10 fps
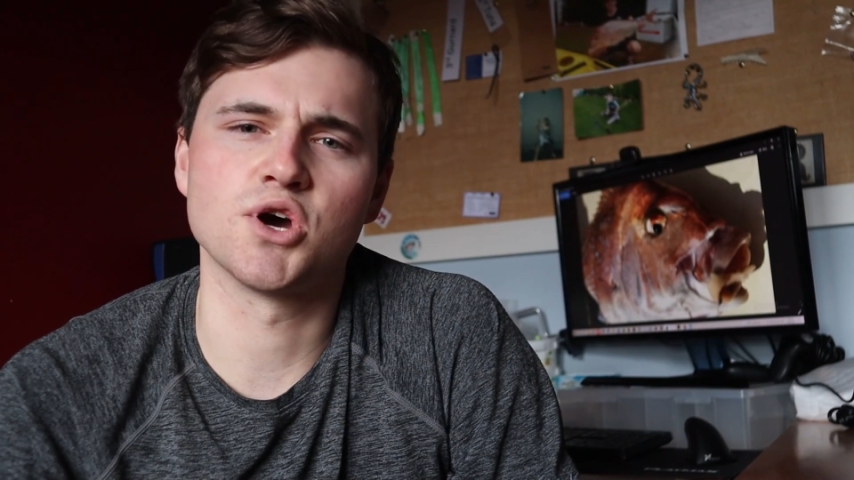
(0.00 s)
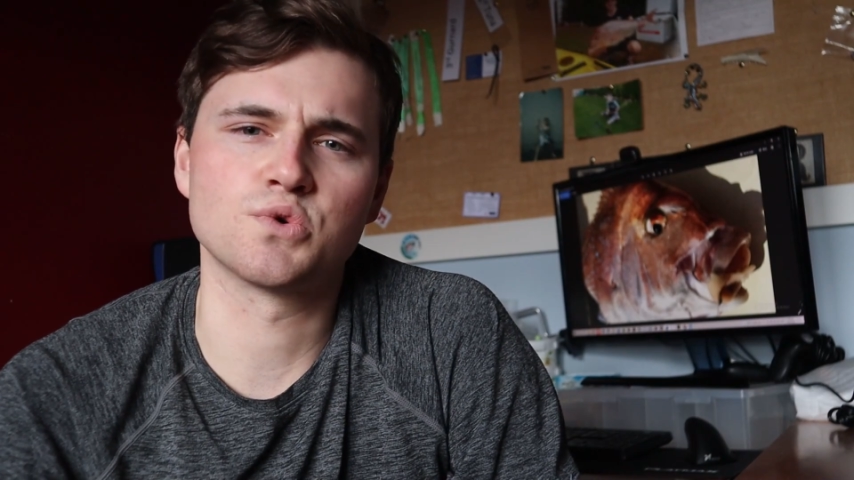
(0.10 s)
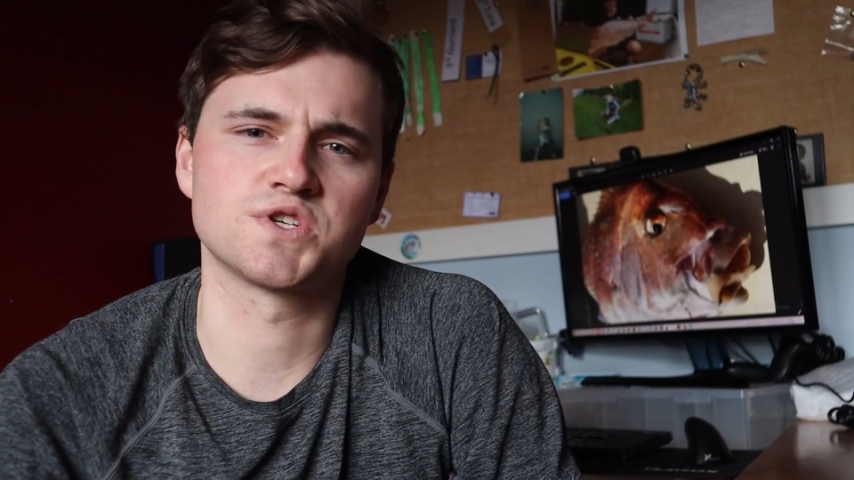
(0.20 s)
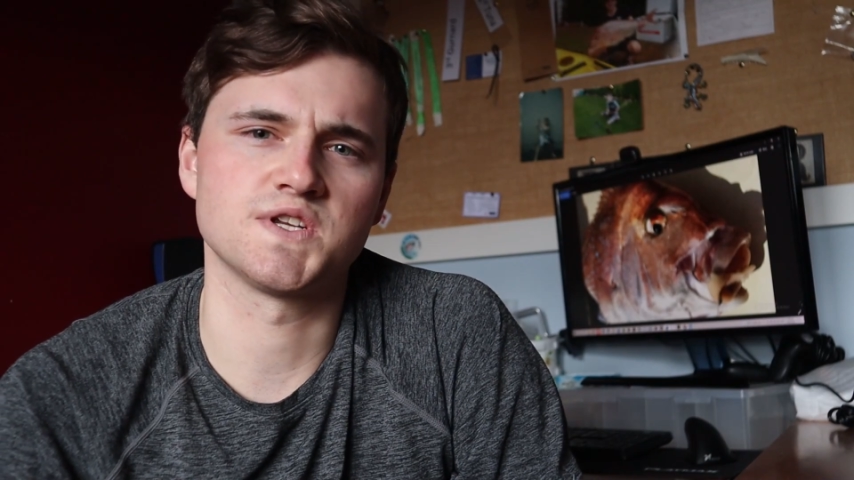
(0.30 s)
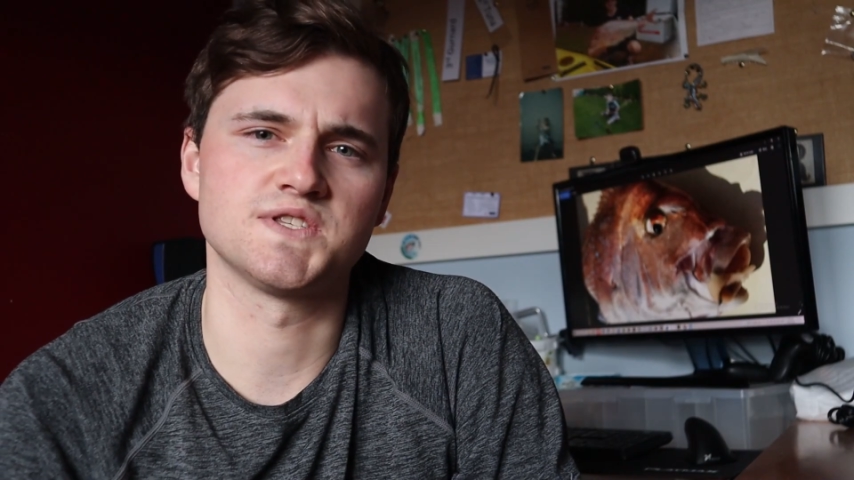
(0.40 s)

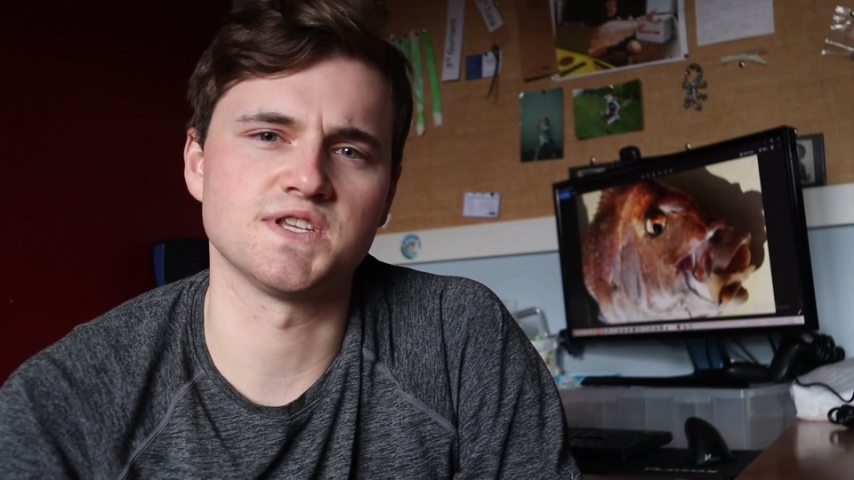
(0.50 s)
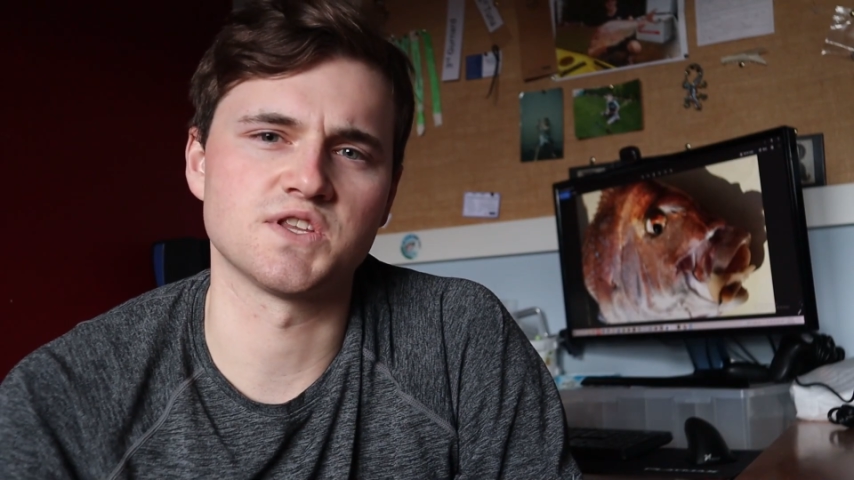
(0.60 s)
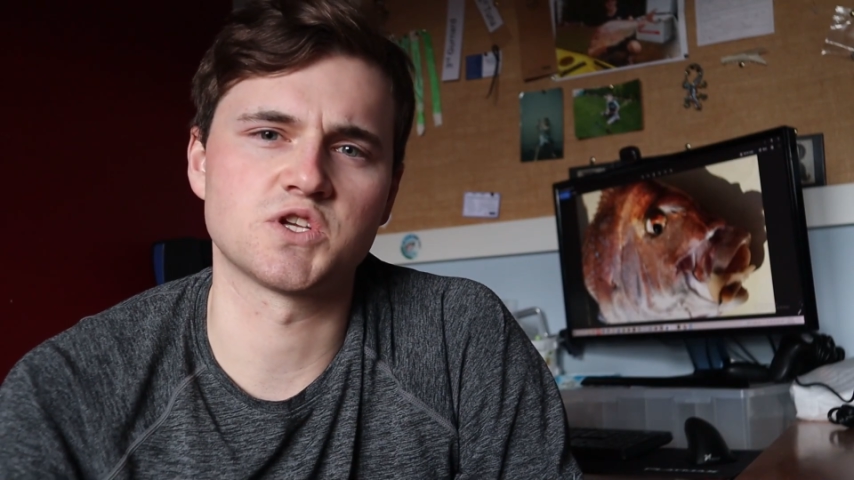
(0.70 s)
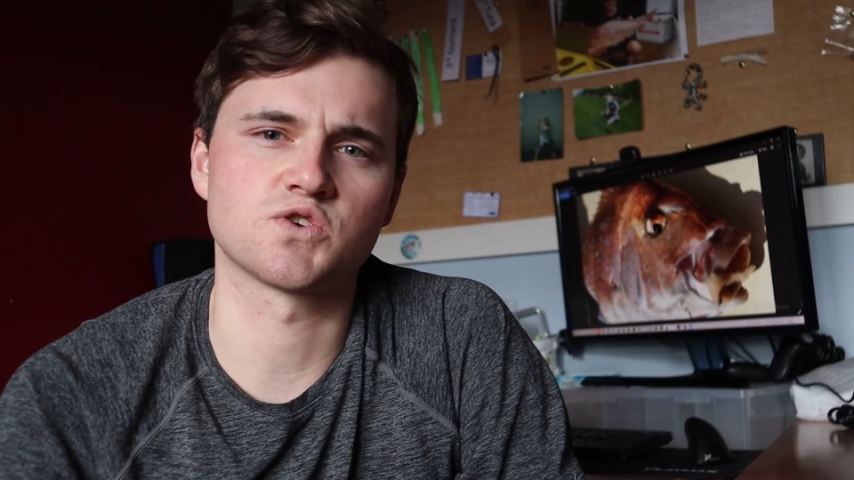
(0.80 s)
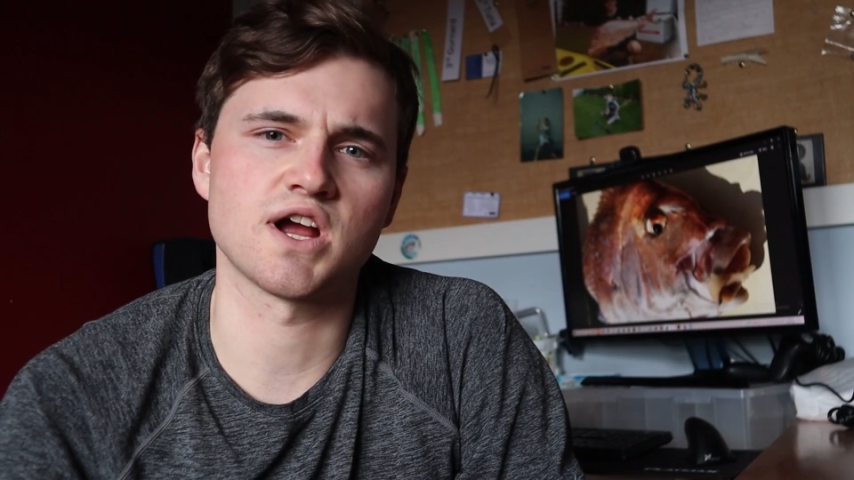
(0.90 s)
pilchards
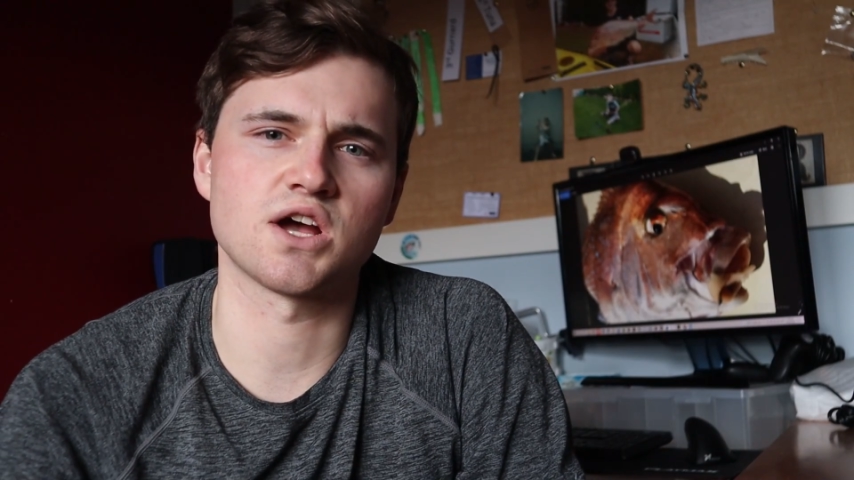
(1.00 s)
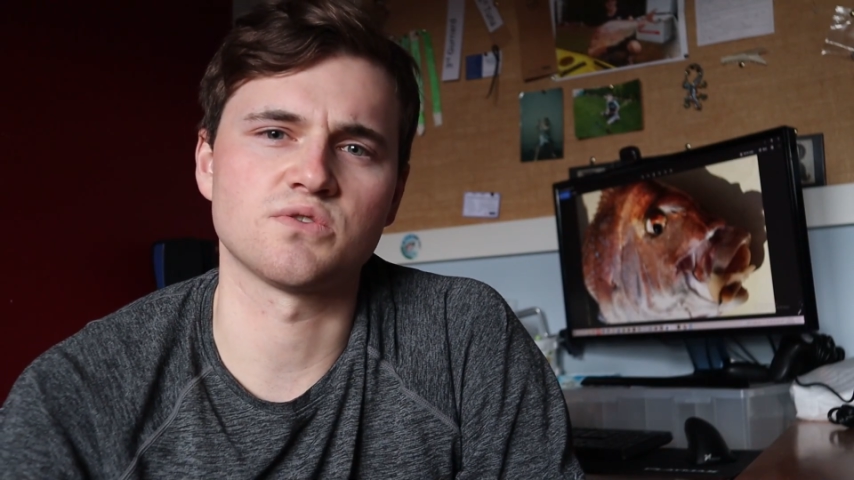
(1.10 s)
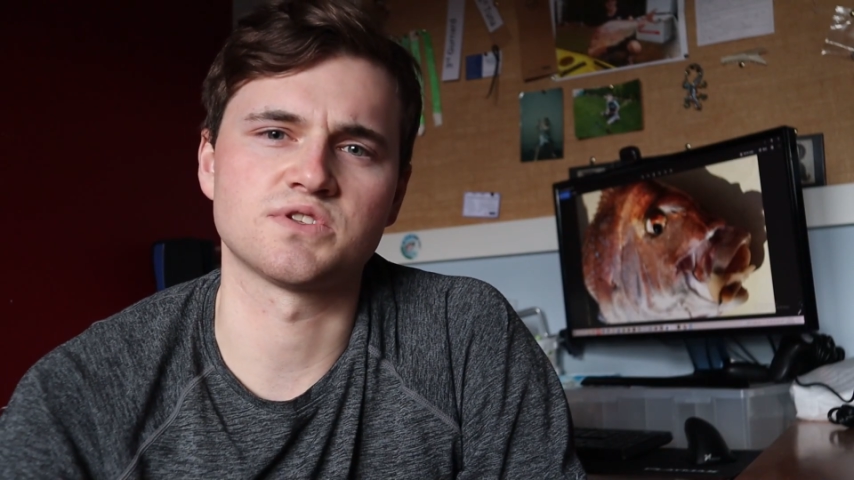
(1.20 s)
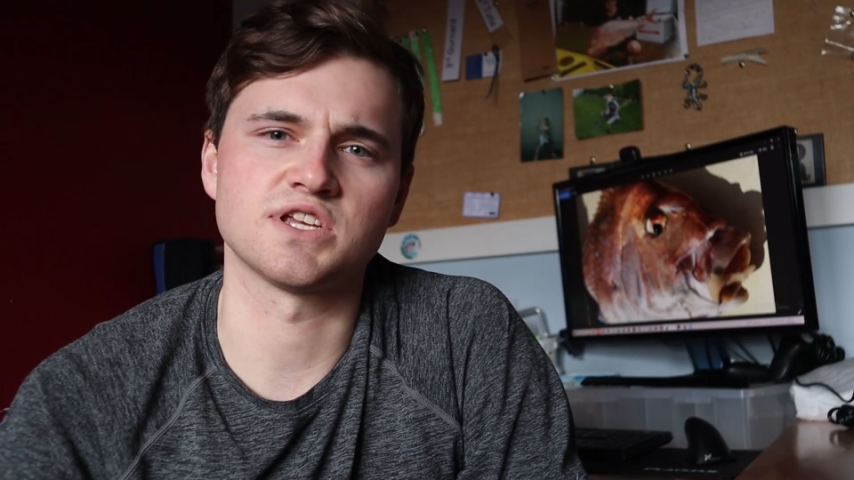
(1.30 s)
into the trail